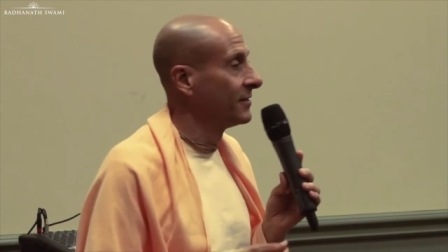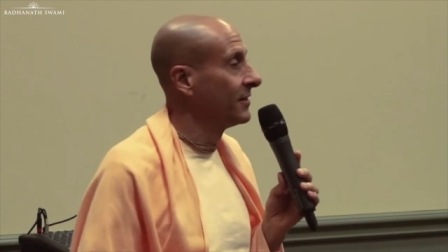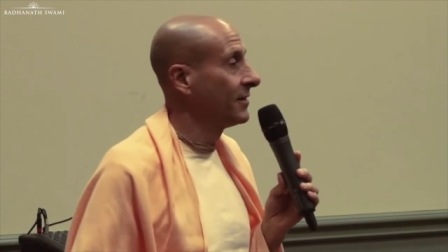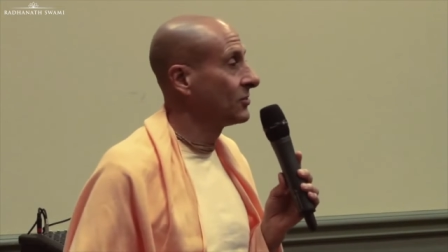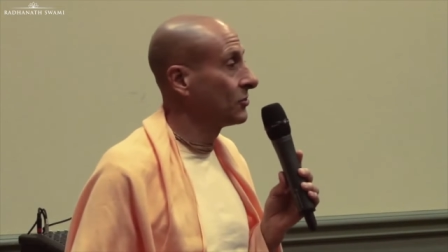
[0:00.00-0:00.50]

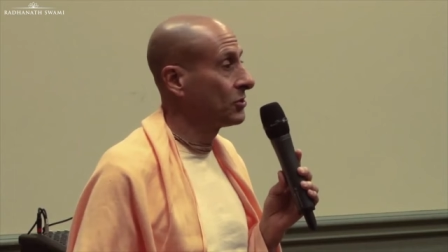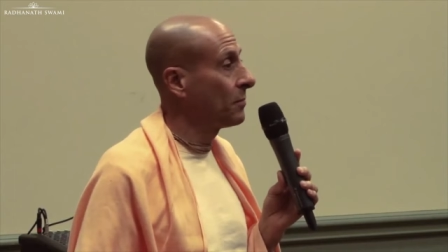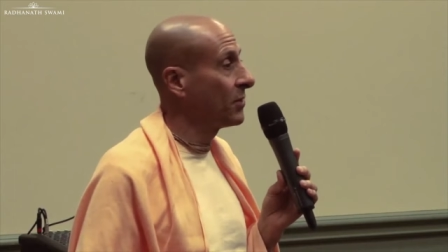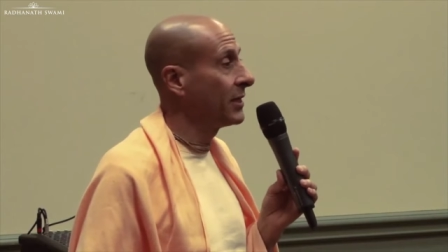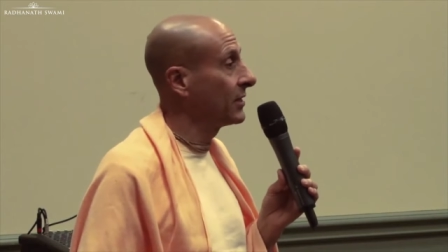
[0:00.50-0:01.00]
Yes, or
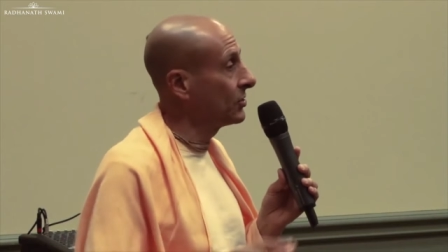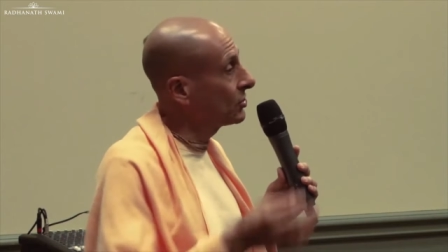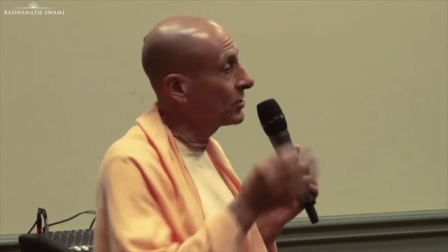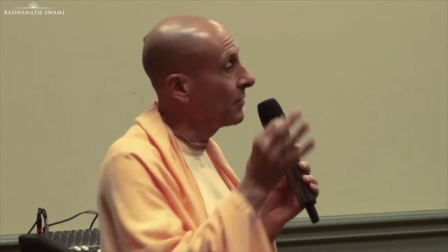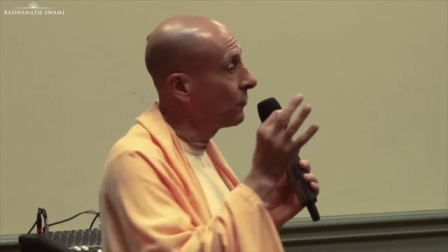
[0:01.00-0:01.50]
somebody could
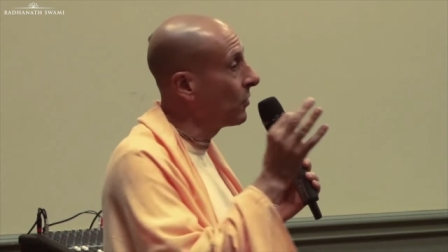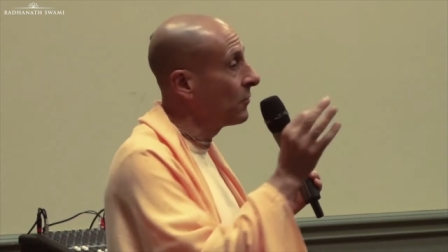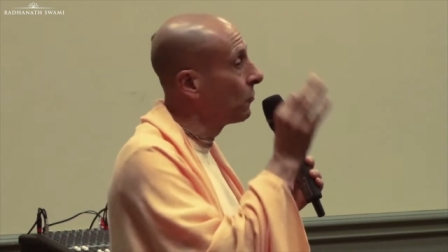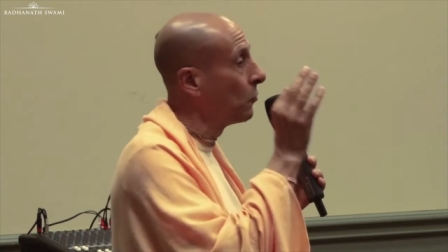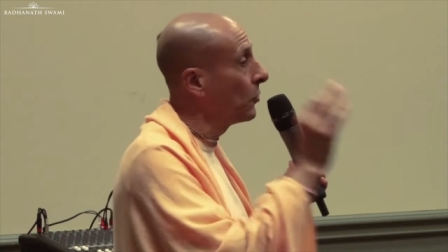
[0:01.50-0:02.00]
just say
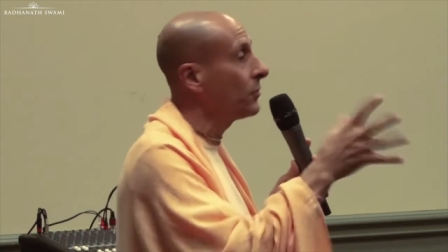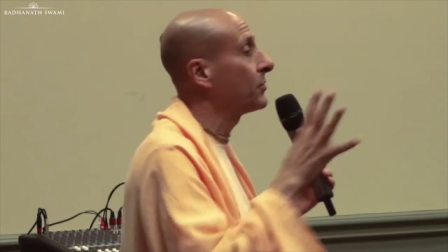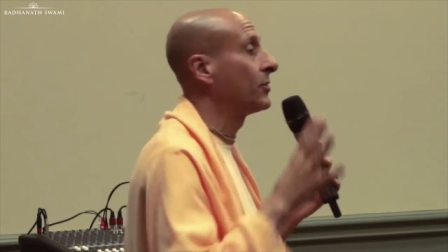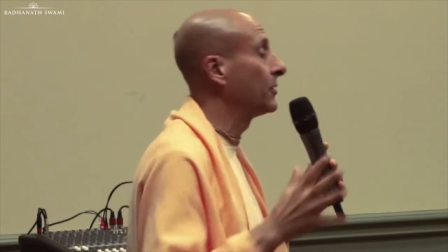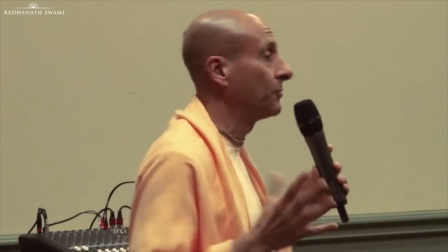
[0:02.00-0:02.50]
one
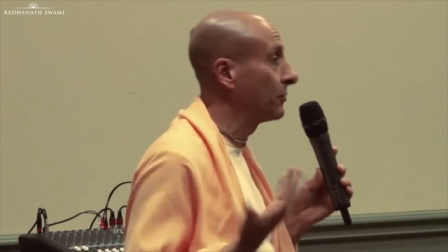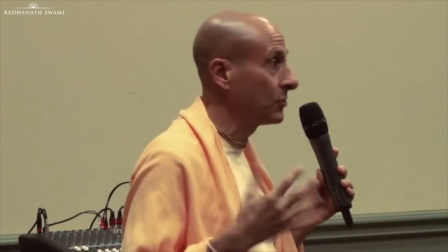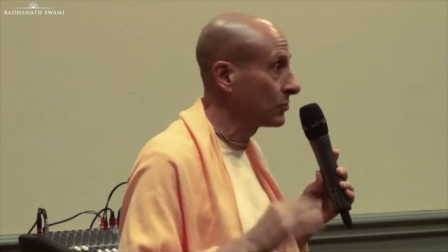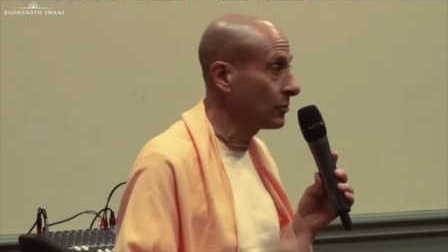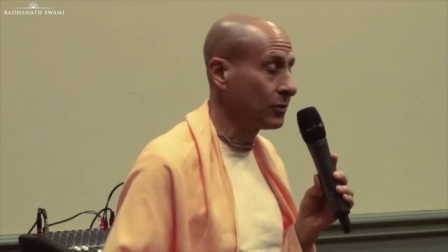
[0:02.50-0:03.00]
word to you, and
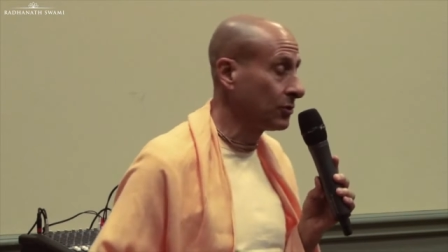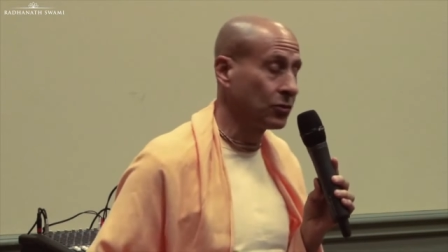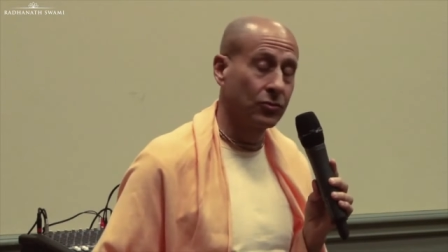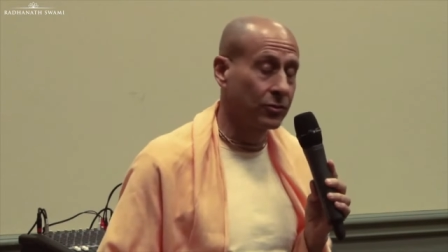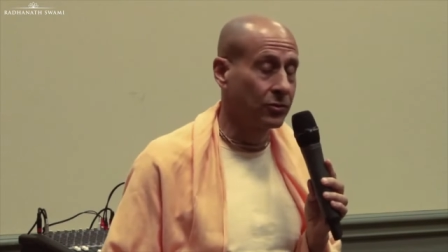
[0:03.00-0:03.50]
we're so
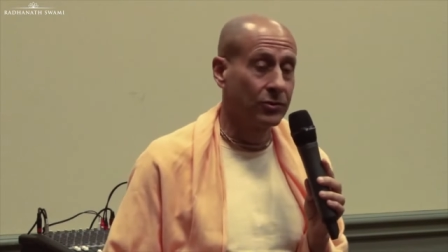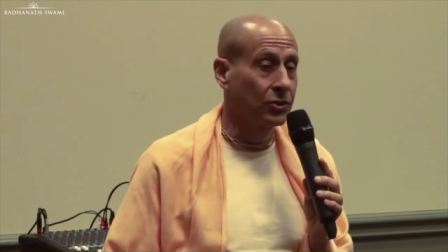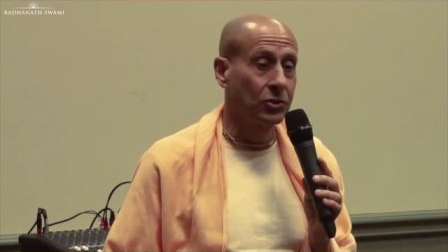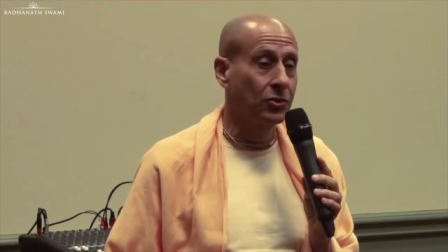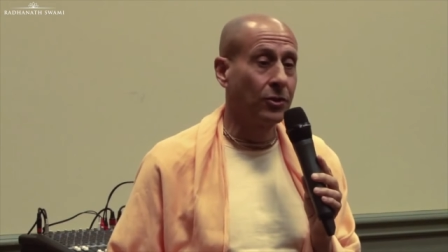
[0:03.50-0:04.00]

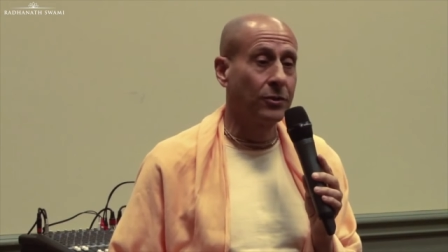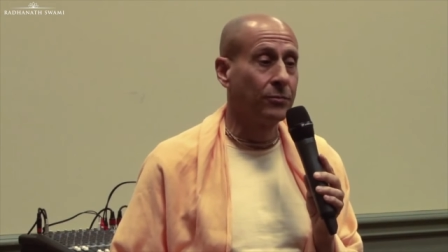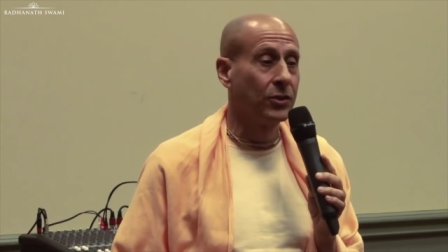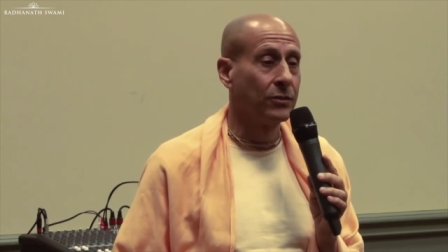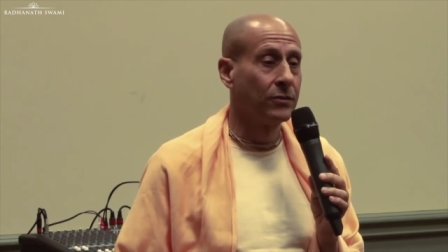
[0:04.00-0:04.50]

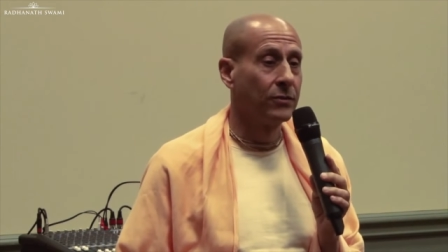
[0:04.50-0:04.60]
disturbed.